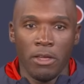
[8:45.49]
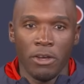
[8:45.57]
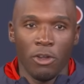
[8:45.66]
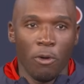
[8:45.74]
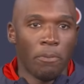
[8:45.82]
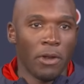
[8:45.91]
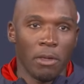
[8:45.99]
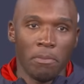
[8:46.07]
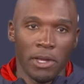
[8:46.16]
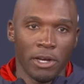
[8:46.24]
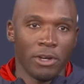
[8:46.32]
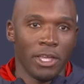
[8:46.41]
no play
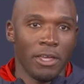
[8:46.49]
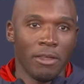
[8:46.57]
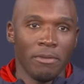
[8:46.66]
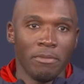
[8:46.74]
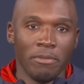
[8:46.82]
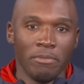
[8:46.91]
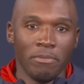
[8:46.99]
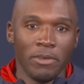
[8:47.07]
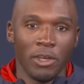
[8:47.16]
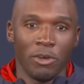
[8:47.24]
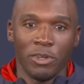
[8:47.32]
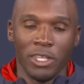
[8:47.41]
bigger than, you
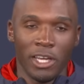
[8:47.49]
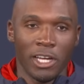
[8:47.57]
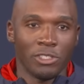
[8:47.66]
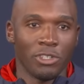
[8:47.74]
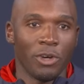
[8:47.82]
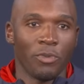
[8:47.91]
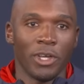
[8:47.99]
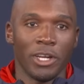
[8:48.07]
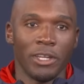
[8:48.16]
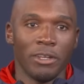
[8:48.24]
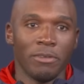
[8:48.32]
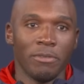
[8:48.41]
know, DeAndre
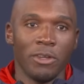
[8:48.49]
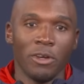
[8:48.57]
running,